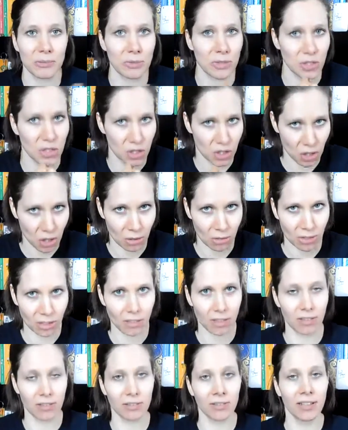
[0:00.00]
to be so
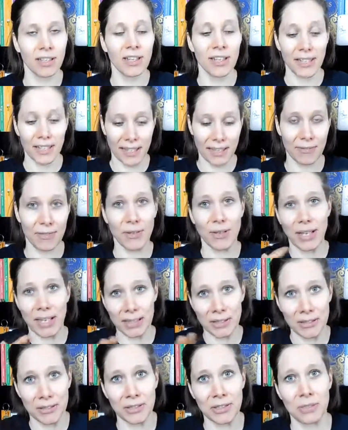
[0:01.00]
long. If you
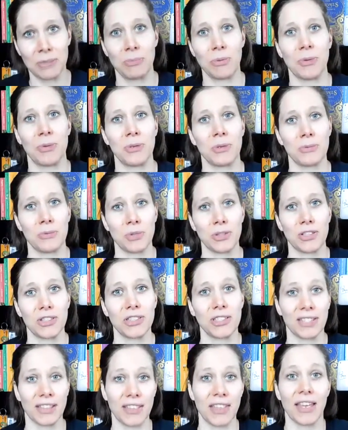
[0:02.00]
get to this point
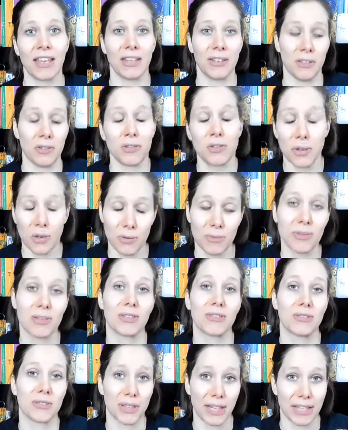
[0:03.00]
watching it, thank you so
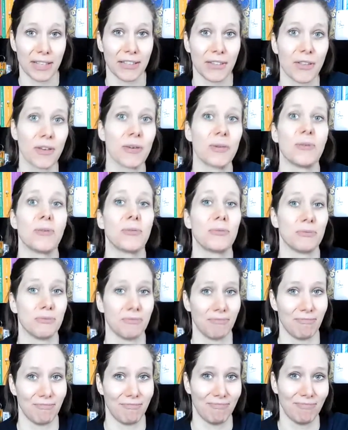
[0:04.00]
much for getting through
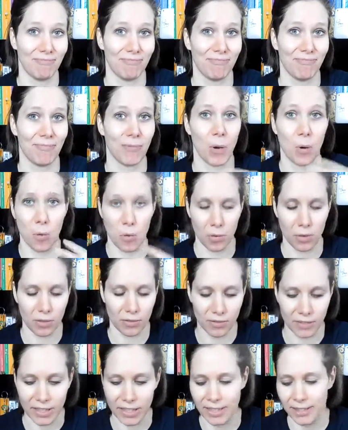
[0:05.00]
all
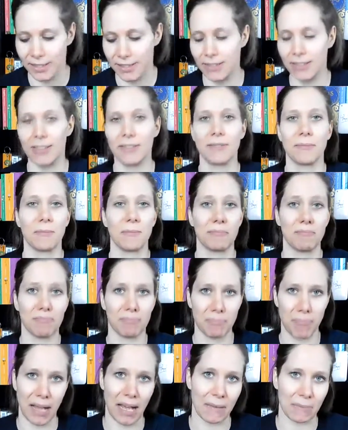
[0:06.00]
of this
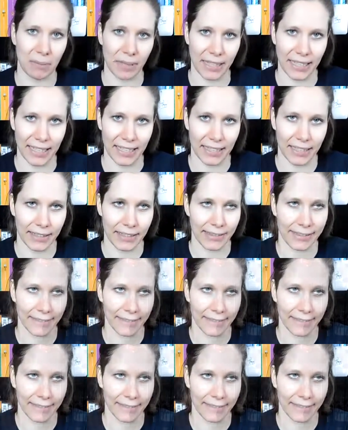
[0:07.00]
babbling.